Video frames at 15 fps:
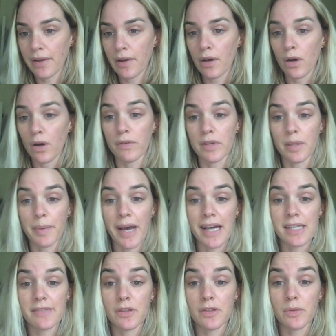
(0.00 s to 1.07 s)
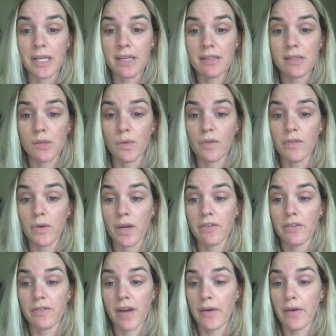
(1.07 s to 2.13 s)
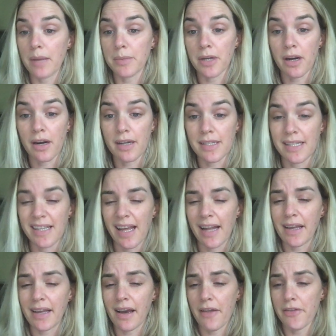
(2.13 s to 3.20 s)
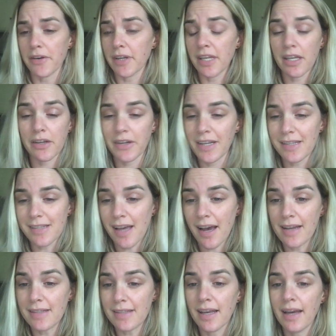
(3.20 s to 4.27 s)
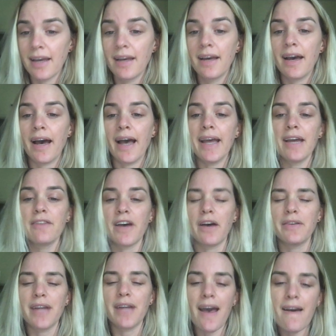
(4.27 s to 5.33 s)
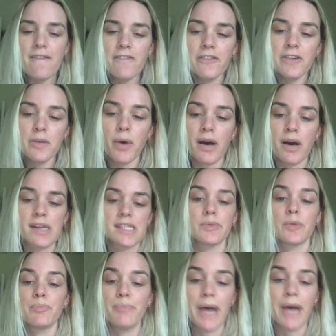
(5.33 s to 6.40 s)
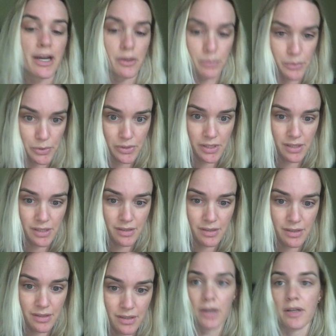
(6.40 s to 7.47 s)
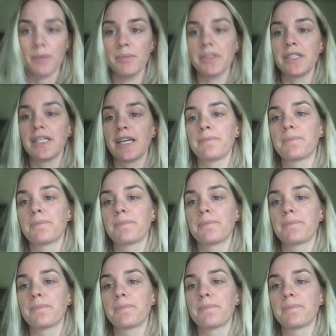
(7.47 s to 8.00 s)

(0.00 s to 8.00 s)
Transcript: Over the past few weeks, to avoid Frau Eberhardt and any other curious eyes, I had found every possible back route to the Welcome Building.